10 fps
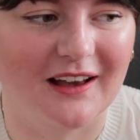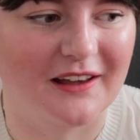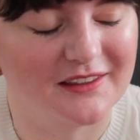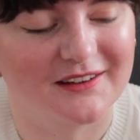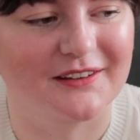
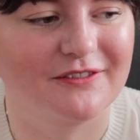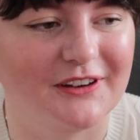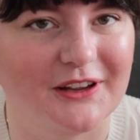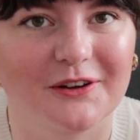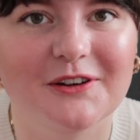other
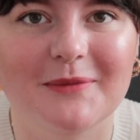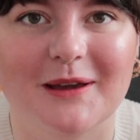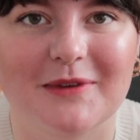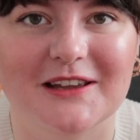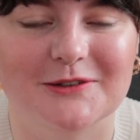video, my
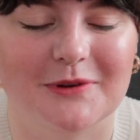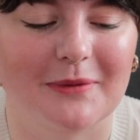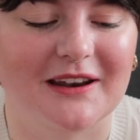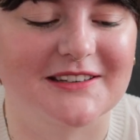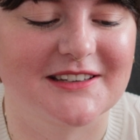Make Do and
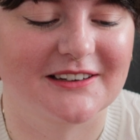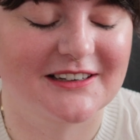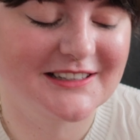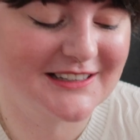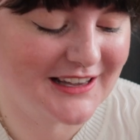Mend
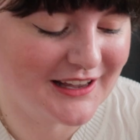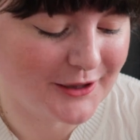series,